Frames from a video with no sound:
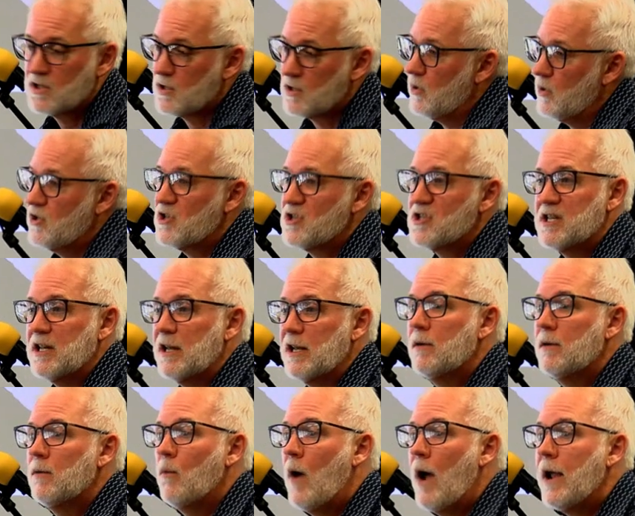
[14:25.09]
So we just
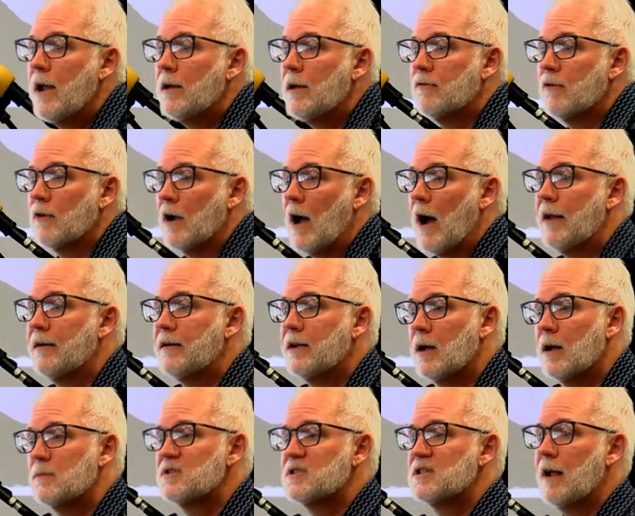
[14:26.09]
sit and wait for God to
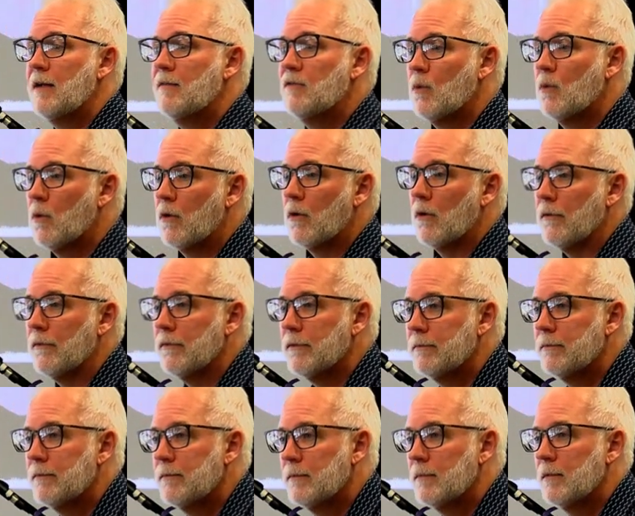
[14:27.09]
come save the world.
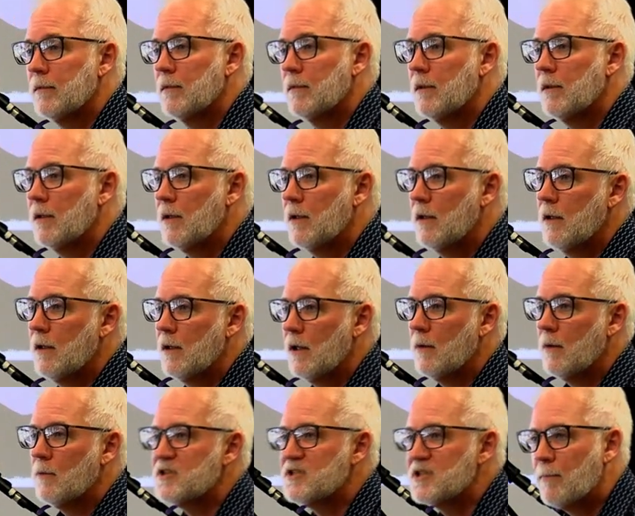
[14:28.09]

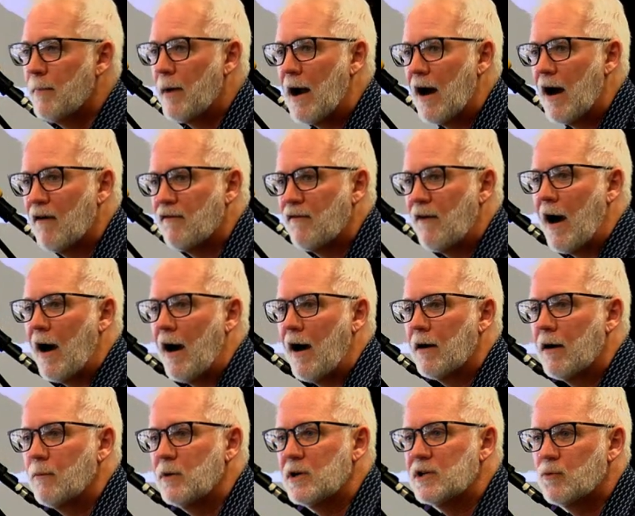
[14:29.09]
And we sit by our
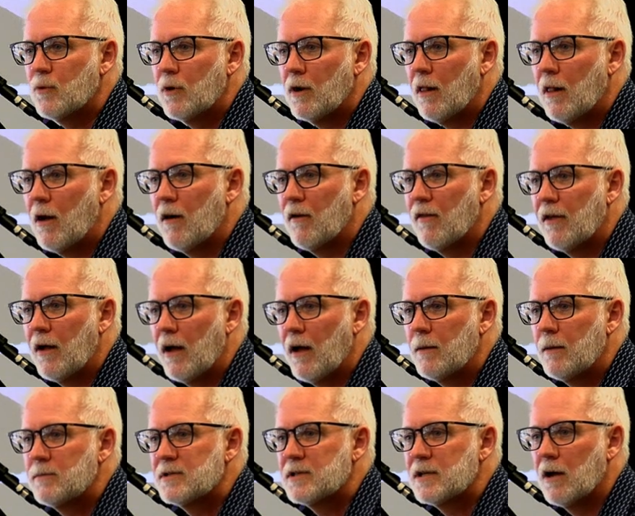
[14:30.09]
fire and we twiddle our
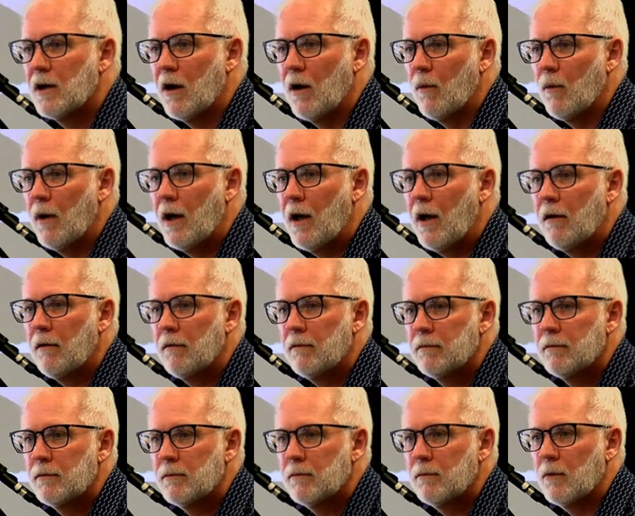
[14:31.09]
thumbs and go, well,
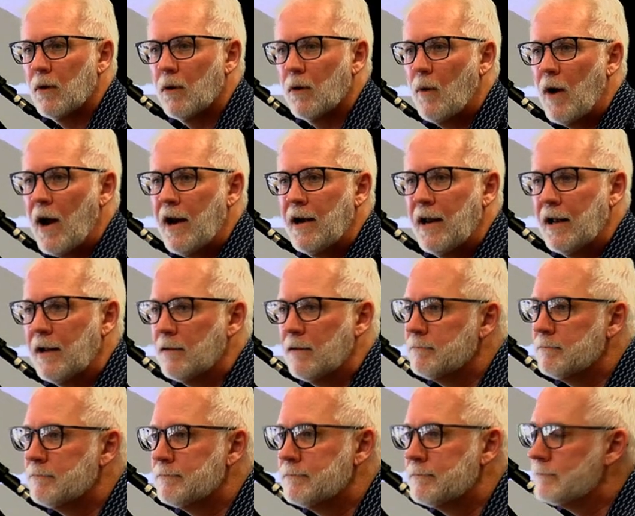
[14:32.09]
we're waiting.
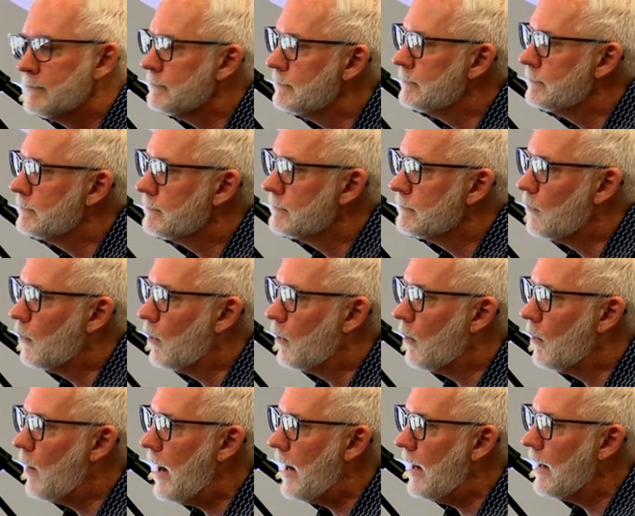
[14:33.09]

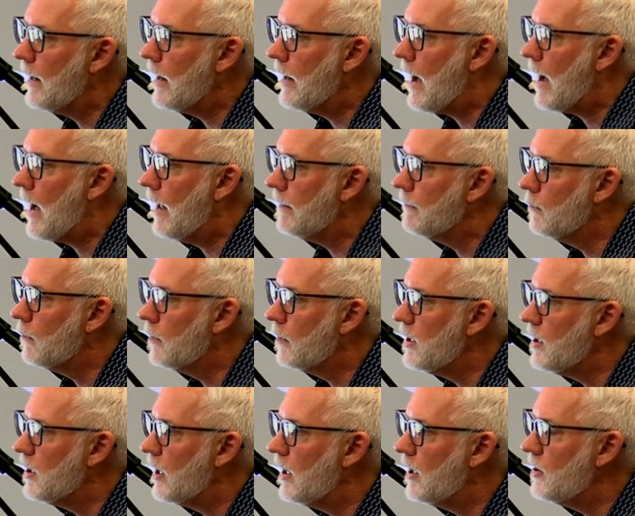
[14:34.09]
We're waiting, God. When
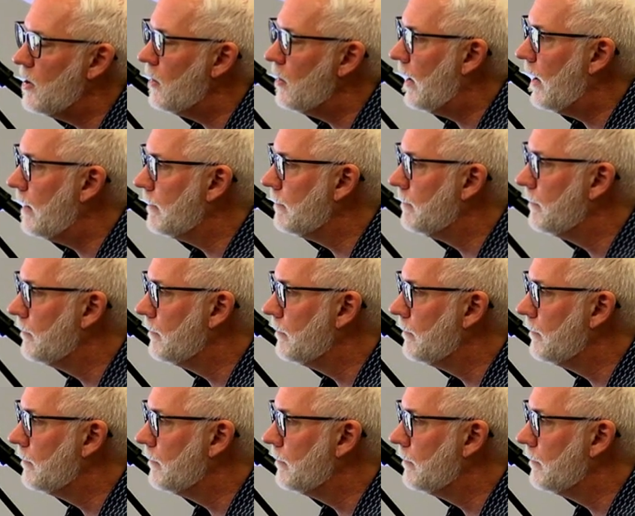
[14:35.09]
are you going to do it?